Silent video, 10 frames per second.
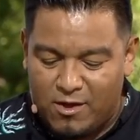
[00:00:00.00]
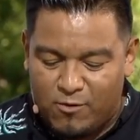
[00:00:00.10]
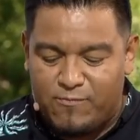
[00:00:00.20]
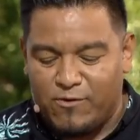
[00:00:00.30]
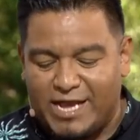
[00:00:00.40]

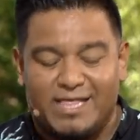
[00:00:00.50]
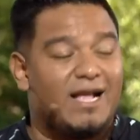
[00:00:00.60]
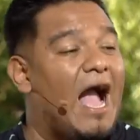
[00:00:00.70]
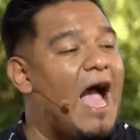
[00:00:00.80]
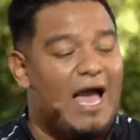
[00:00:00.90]
We forget that
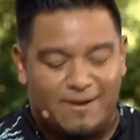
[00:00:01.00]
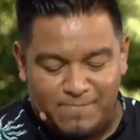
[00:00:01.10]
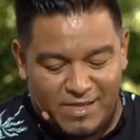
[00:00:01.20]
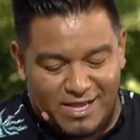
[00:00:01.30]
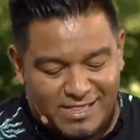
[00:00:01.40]
God
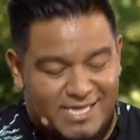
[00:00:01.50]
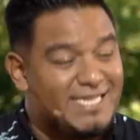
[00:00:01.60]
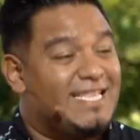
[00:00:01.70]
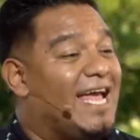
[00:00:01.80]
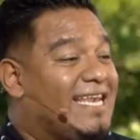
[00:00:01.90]
does
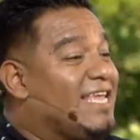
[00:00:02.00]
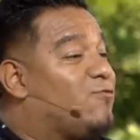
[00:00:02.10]
not need